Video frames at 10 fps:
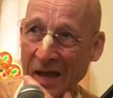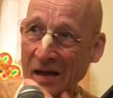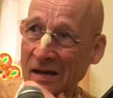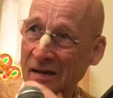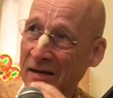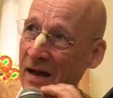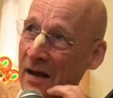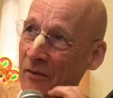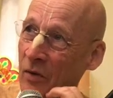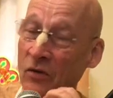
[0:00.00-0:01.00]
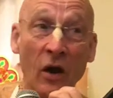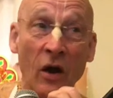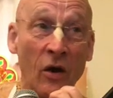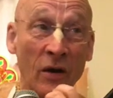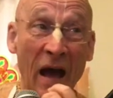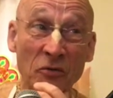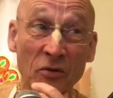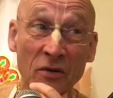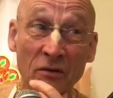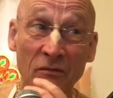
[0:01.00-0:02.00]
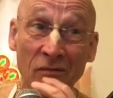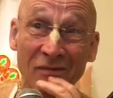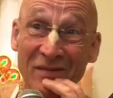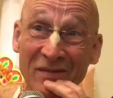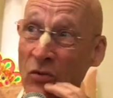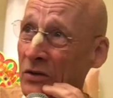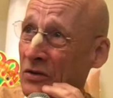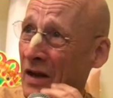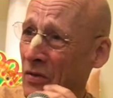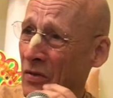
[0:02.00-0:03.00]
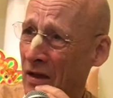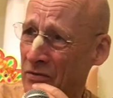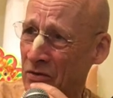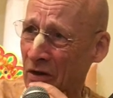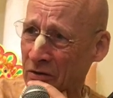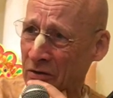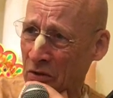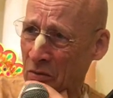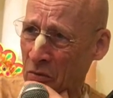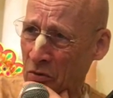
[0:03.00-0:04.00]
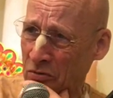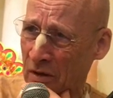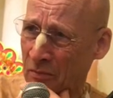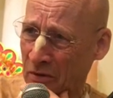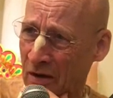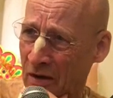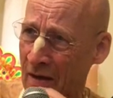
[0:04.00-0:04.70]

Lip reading: And we sold $10,000 worth of books, something like that.